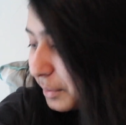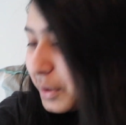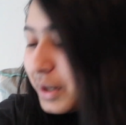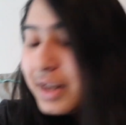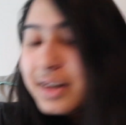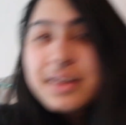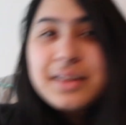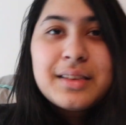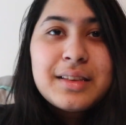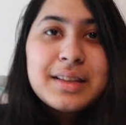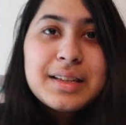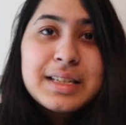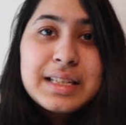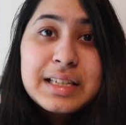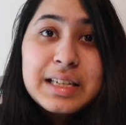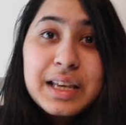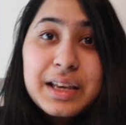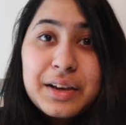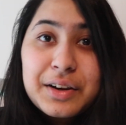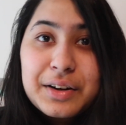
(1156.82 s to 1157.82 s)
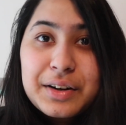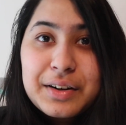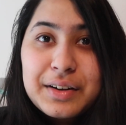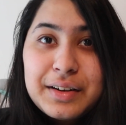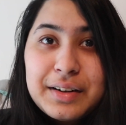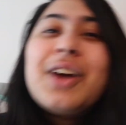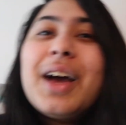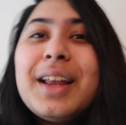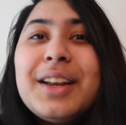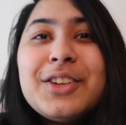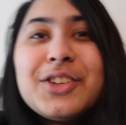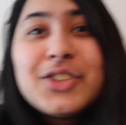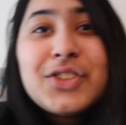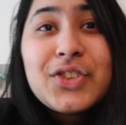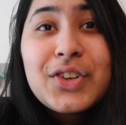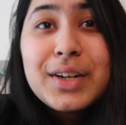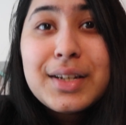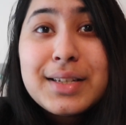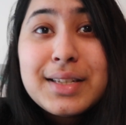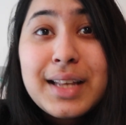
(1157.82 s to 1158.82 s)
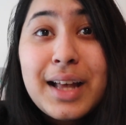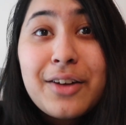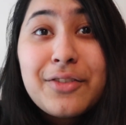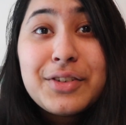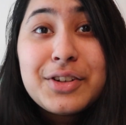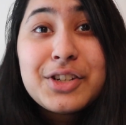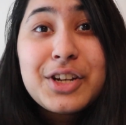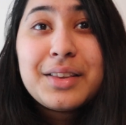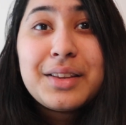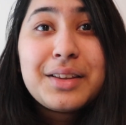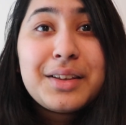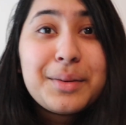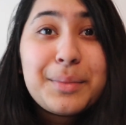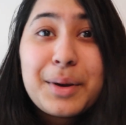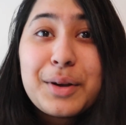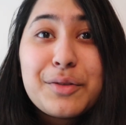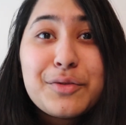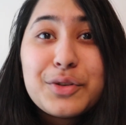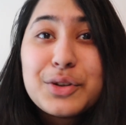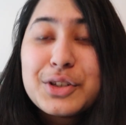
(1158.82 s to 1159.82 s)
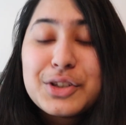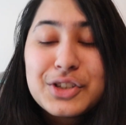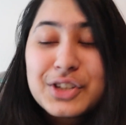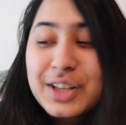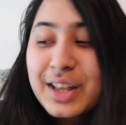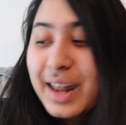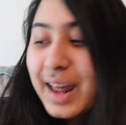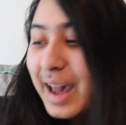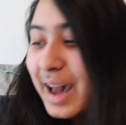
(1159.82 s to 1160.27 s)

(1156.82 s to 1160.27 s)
I'm gonna end this here and just try to salvage the amount of footage that I